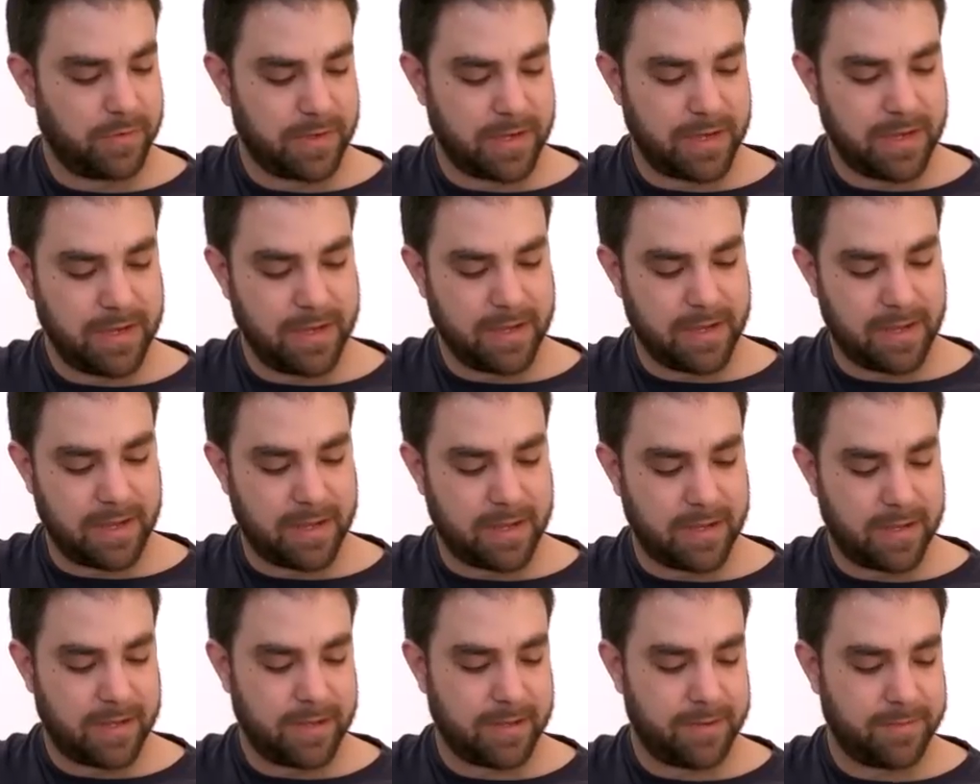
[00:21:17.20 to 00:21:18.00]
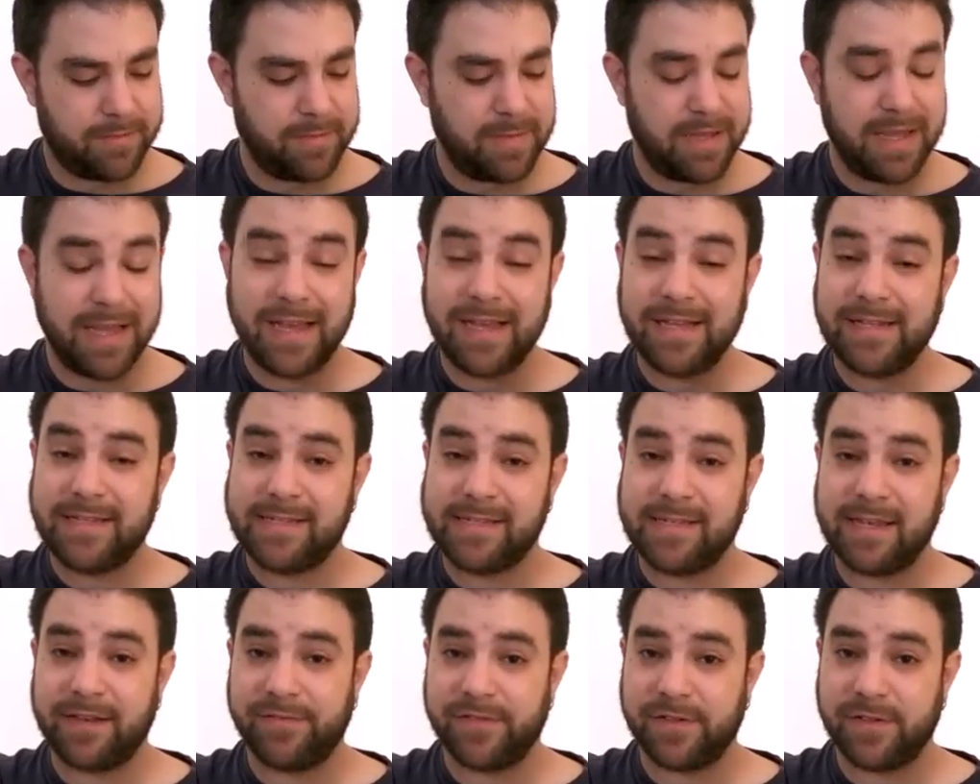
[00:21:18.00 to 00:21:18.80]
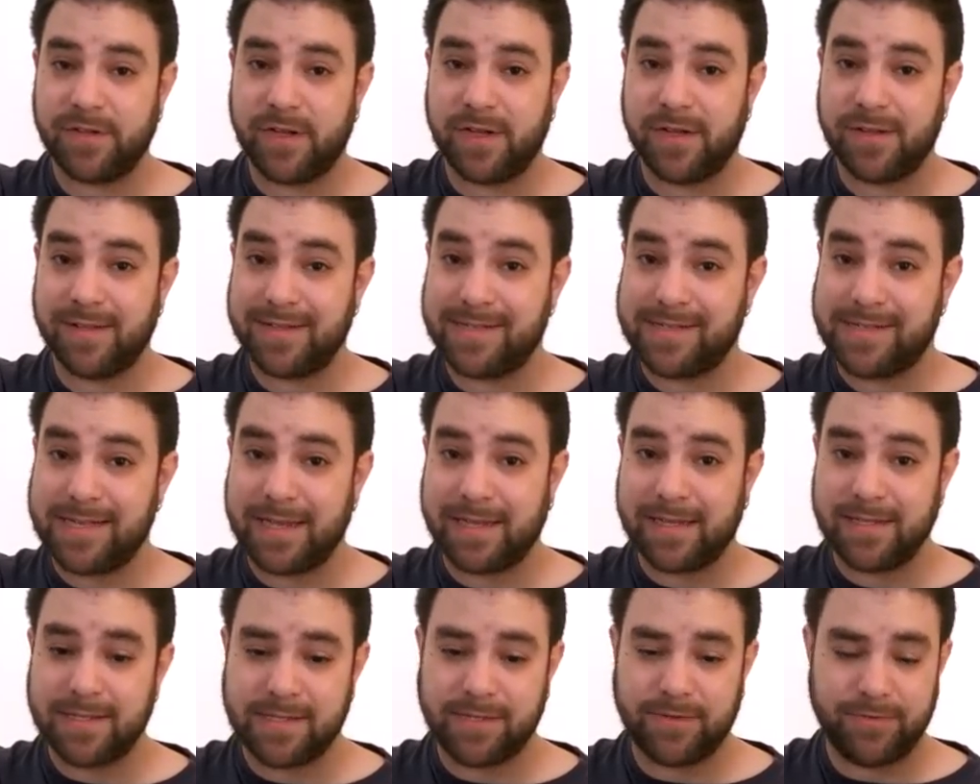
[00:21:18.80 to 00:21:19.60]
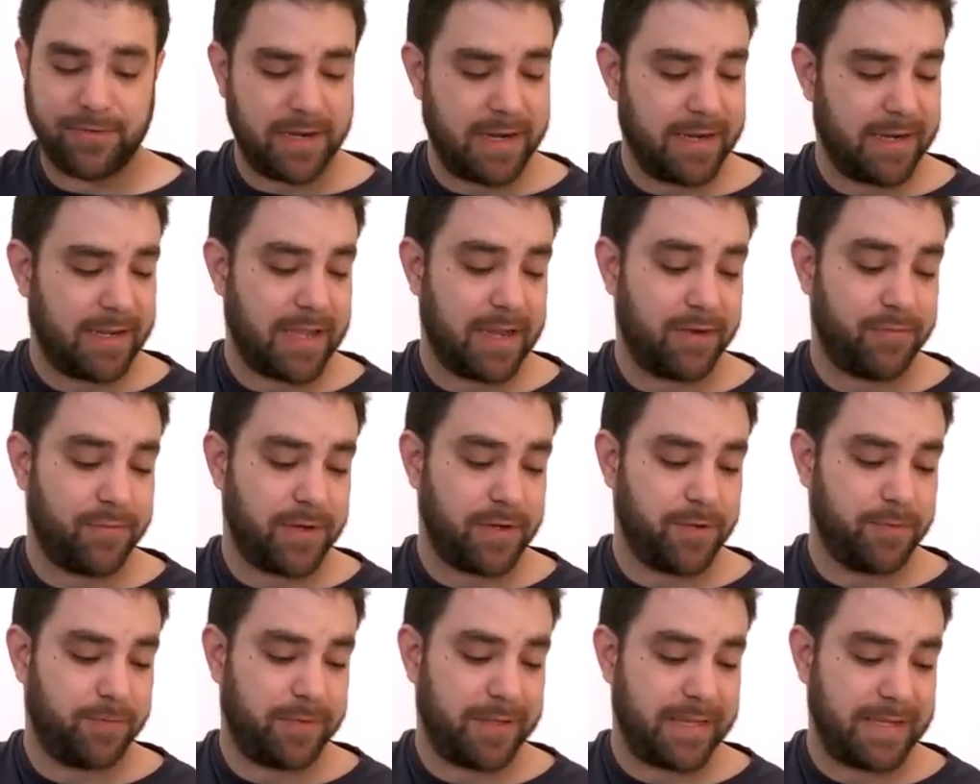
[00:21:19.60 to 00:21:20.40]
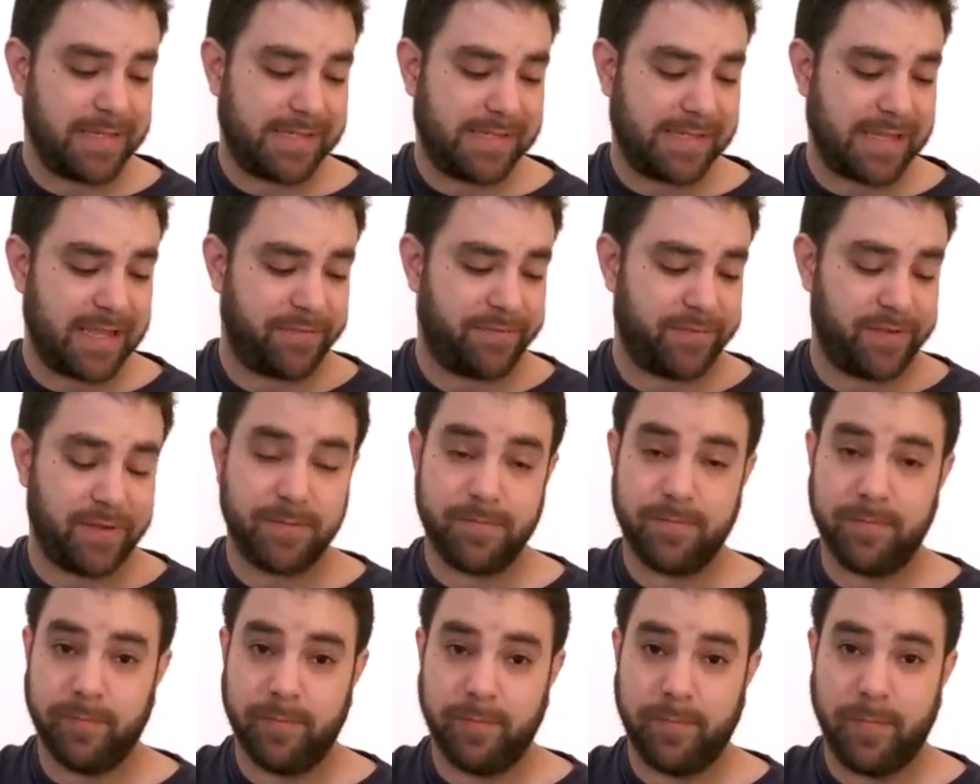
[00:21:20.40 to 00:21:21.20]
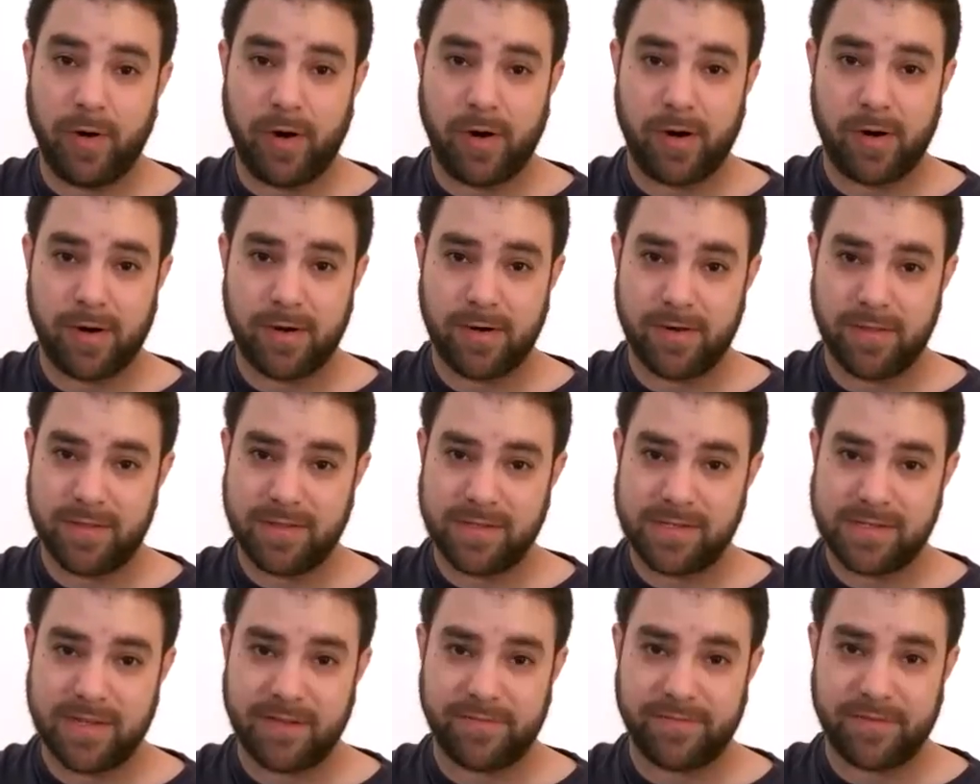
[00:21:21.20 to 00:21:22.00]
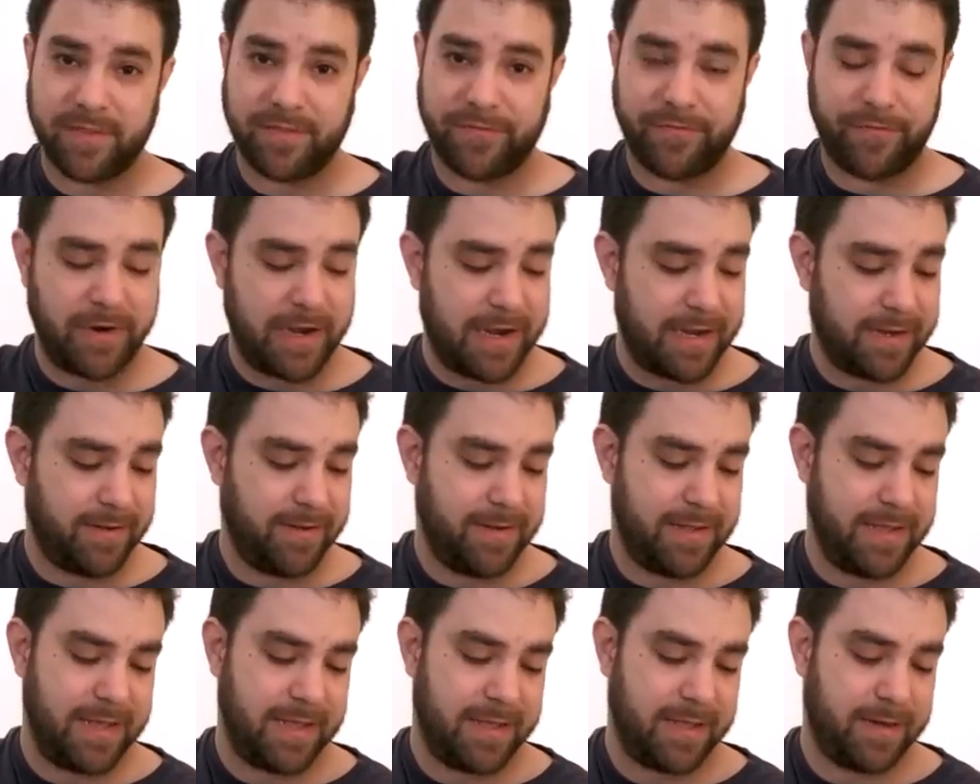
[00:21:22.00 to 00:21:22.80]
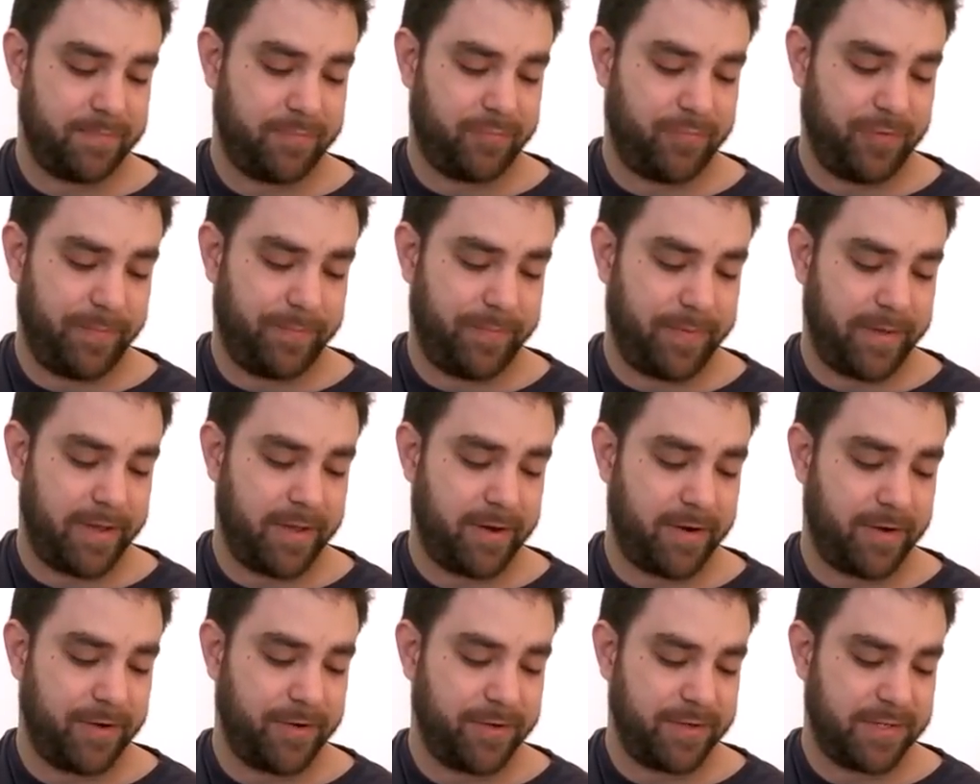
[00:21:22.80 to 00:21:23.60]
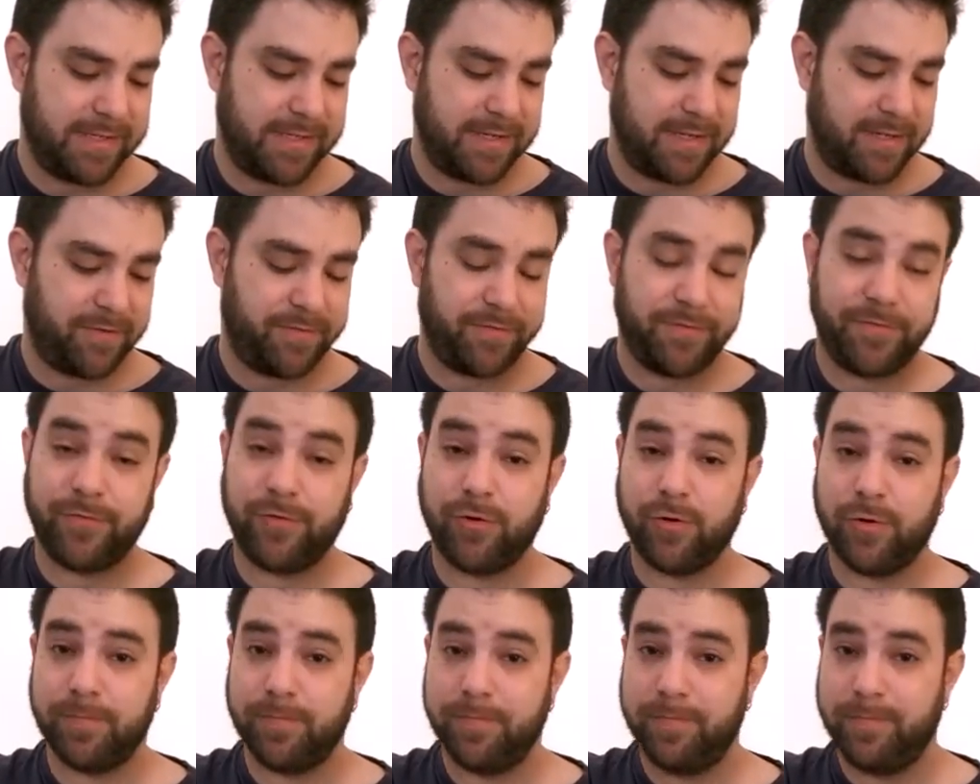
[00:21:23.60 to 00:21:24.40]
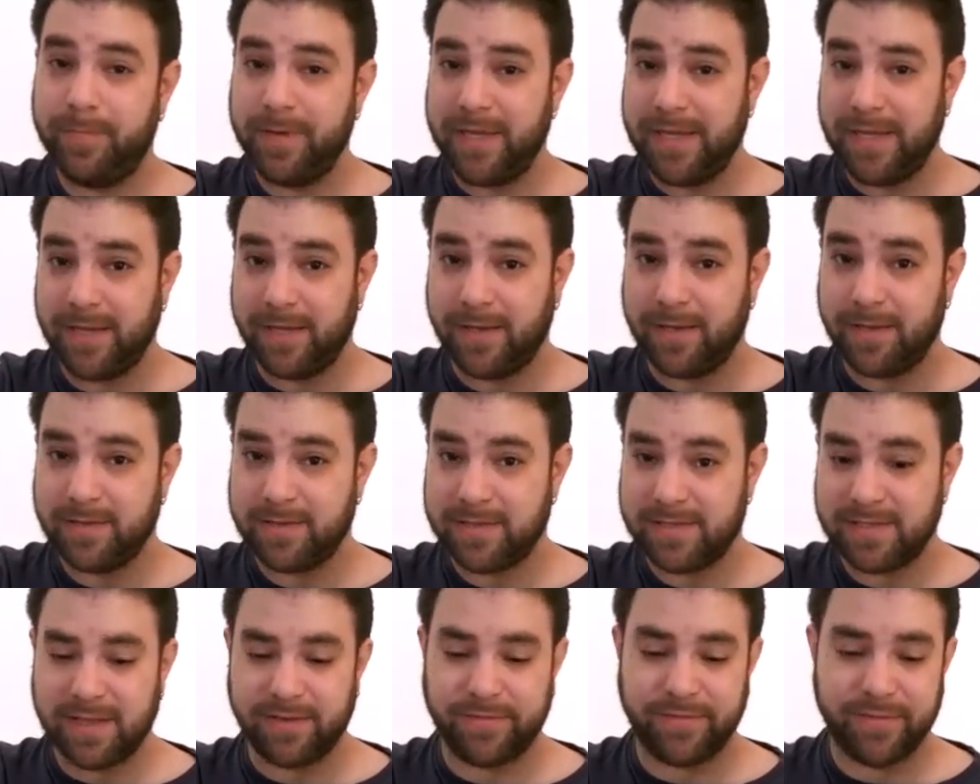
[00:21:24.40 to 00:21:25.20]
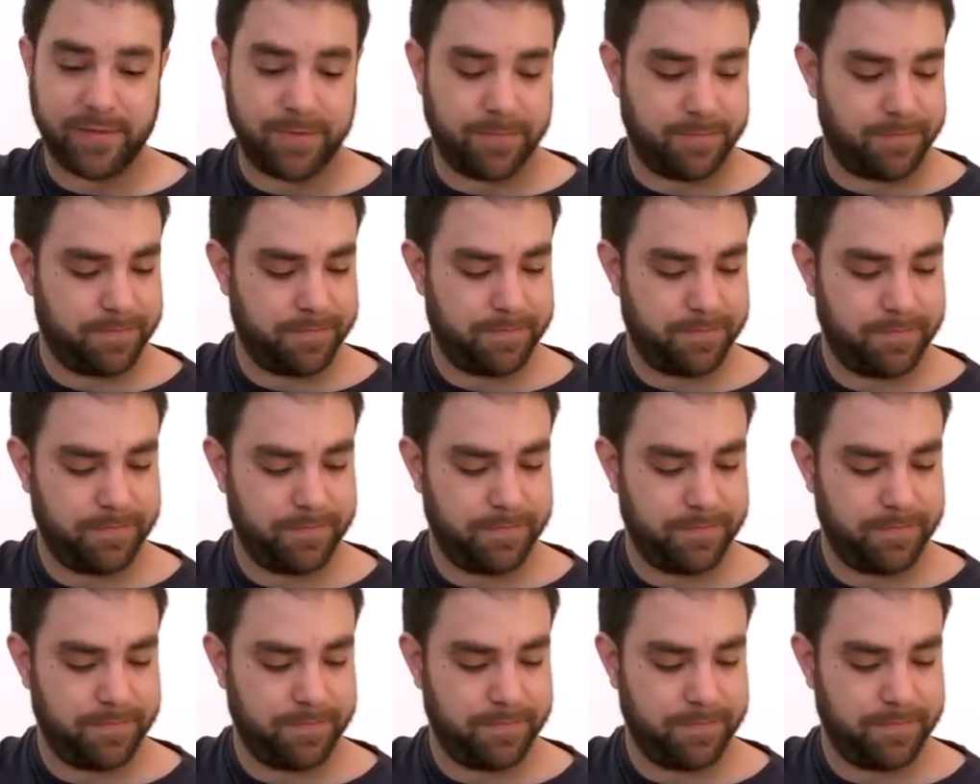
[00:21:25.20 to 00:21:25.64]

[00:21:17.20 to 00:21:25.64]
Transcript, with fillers: Okay, Um, eight, seven on the second string, and when you play seven, bar the seventh fret and prepare yourself for B7.